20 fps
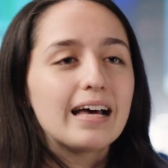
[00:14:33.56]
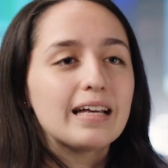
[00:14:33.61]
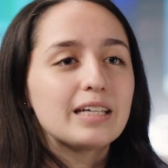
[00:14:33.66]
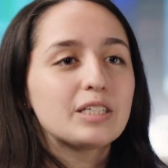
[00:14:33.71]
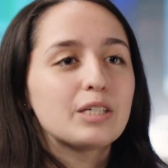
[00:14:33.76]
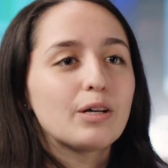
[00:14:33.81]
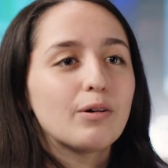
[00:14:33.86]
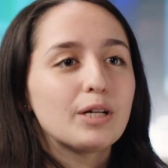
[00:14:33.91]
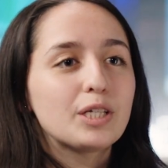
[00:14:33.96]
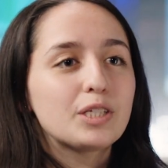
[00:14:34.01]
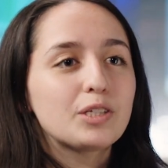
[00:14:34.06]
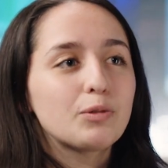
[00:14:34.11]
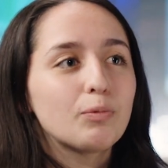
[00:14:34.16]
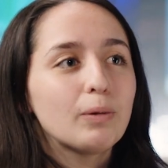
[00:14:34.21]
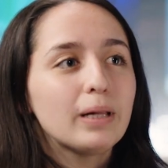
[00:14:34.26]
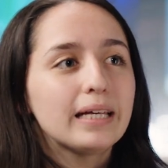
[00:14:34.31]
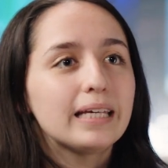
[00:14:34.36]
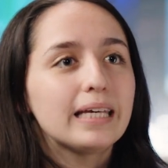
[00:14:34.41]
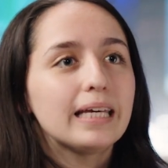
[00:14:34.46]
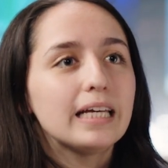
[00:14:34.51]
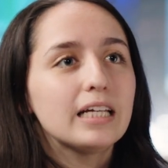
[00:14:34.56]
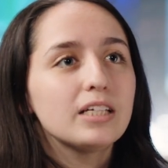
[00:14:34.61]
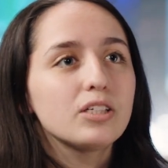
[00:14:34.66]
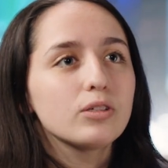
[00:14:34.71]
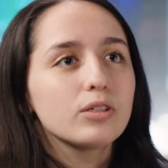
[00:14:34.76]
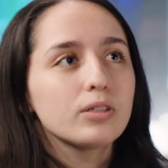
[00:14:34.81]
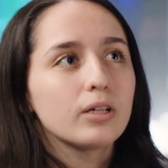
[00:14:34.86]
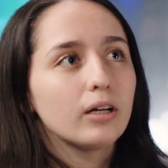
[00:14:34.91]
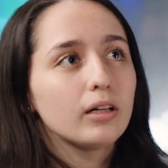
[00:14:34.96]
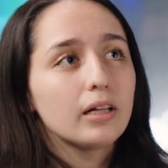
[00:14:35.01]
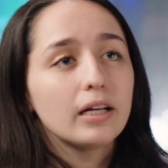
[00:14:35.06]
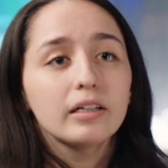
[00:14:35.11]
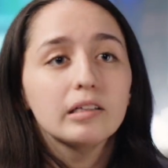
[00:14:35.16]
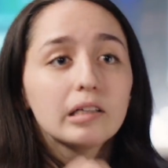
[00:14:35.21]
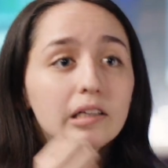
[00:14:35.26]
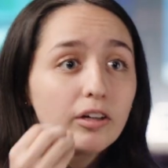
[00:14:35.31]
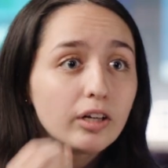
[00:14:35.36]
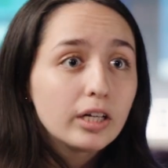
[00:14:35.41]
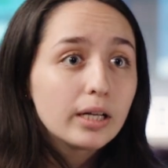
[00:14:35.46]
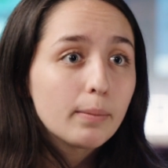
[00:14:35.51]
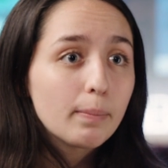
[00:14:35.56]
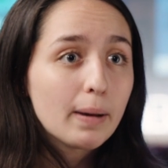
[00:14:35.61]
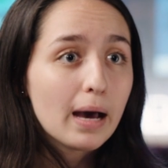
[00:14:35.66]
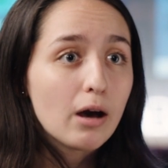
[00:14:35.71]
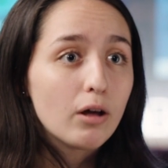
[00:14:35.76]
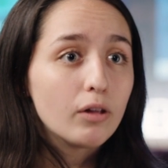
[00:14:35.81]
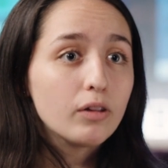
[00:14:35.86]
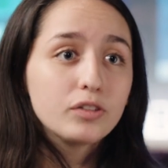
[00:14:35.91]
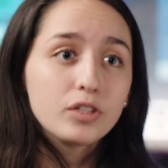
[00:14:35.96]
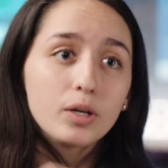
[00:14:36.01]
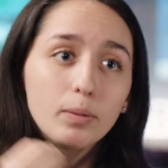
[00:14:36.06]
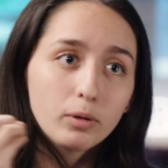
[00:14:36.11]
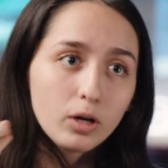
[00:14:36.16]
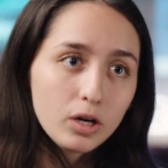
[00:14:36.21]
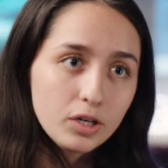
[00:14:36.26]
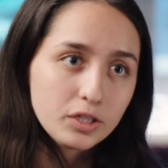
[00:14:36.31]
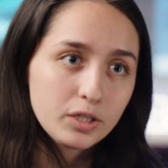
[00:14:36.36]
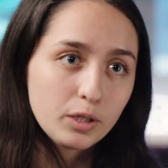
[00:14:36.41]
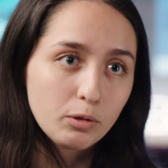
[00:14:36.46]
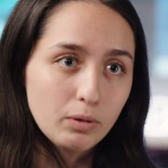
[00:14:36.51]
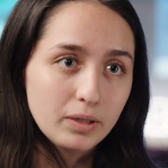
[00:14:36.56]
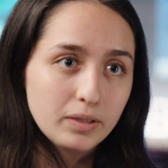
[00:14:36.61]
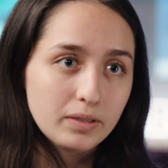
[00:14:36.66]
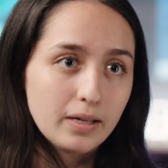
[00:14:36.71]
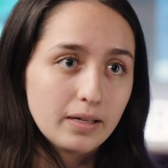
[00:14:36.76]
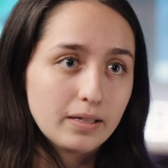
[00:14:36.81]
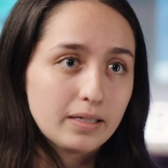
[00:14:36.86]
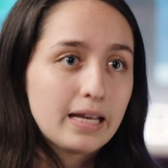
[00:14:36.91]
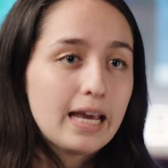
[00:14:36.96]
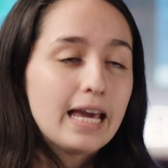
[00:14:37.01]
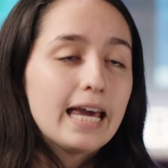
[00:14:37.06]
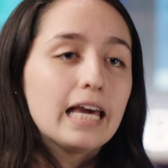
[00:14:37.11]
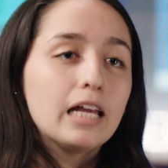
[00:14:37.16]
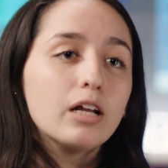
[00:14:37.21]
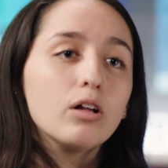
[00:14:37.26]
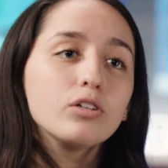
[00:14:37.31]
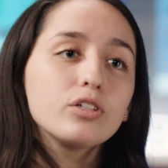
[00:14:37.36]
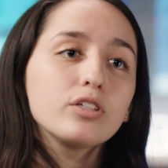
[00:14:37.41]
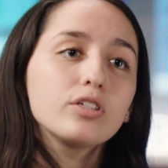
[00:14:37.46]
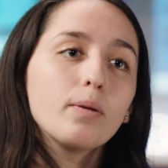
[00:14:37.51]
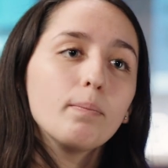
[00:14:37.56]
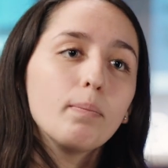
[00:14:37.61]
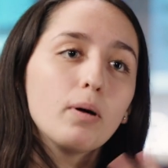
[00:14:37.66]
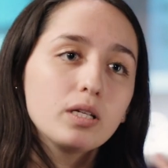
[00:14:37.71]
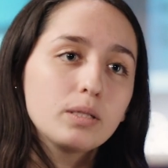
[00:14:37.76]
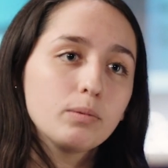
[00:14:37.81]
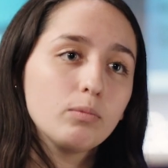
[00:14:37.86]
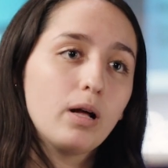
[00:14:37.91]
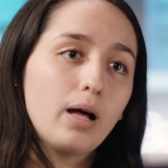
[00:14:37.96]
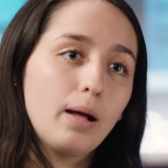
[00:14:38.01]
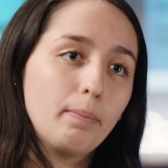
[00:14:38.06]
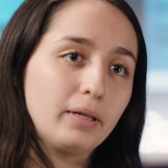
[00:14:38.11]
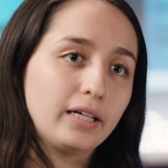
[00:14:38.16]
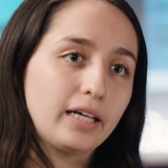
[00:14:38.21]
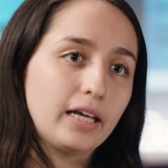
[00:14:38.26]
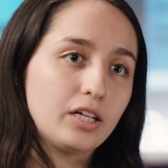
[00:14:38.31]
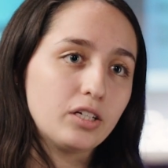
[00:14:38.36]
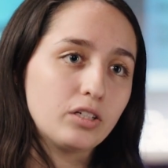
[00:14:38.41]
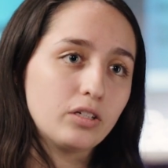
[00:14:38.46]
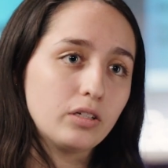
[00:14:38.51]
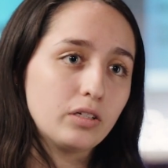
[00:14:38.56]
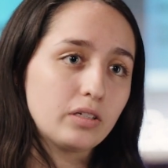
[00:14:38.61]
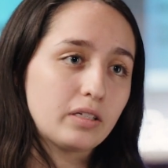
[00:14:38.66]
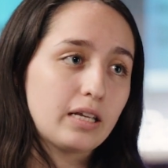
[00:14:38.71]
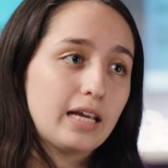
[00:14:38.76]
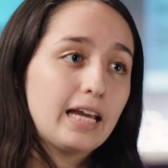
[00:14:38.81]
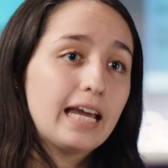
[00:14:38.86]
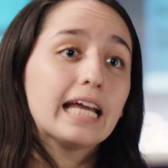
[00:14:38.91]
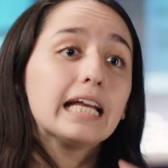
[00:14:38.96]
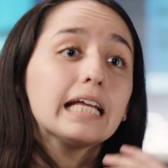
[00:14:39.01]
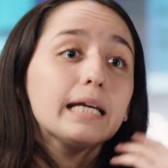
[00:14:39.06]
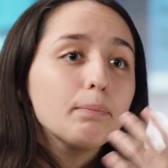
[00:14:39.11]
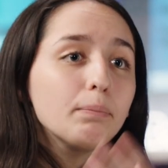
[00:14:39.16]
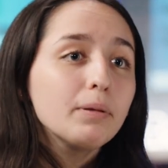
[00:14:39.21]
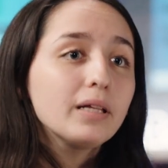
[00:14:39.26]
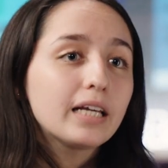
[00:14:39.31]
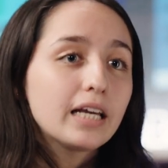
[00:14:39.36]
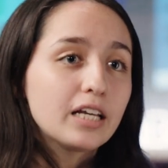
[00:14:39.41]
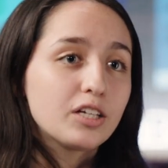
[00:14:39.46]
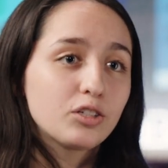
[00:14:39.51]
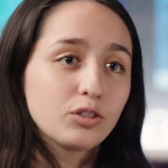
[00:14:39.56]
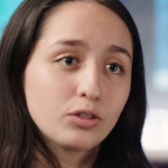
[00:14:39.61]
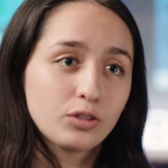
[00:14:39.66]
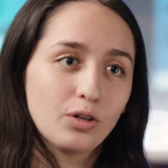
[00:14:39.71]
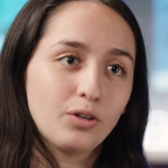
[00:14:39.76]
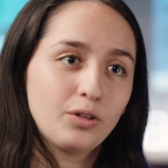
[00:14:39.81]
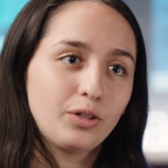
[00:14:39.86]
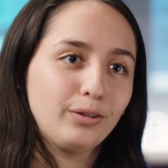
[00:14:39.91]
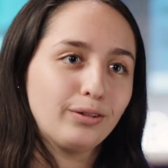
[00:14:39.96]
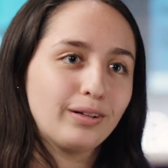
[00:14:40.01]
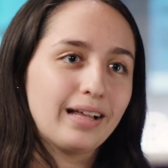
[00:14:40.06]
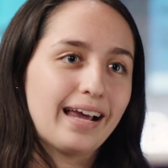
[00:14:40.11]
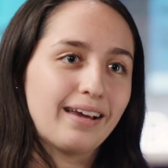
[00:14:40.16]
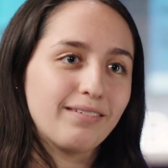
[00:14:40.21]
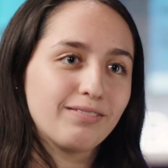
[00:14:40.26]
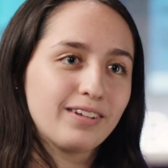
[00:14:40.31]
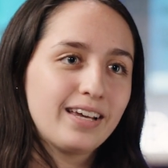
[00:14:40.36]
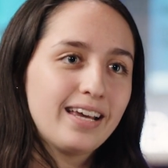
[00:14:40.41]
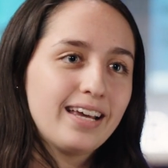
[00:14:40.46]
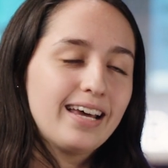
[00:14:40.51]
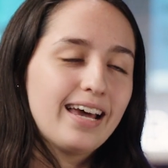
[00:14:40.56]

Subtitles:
So it's really key to start like learning about some consequences and also some possible applications and implications on your life.